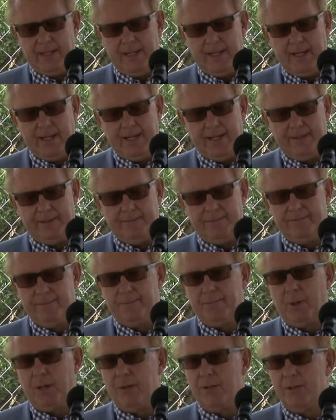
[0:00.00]
and
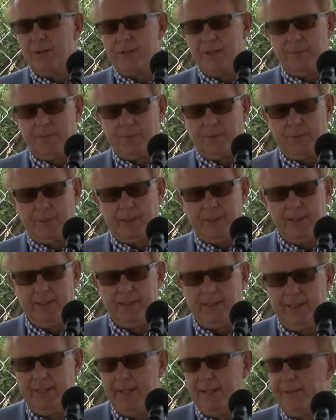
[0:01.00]
partnerships working
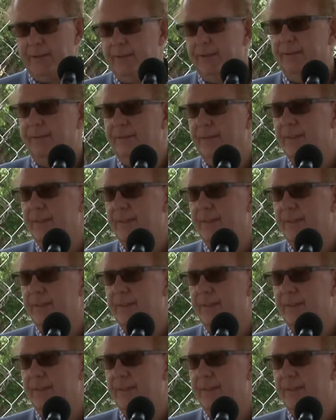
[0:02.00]
together.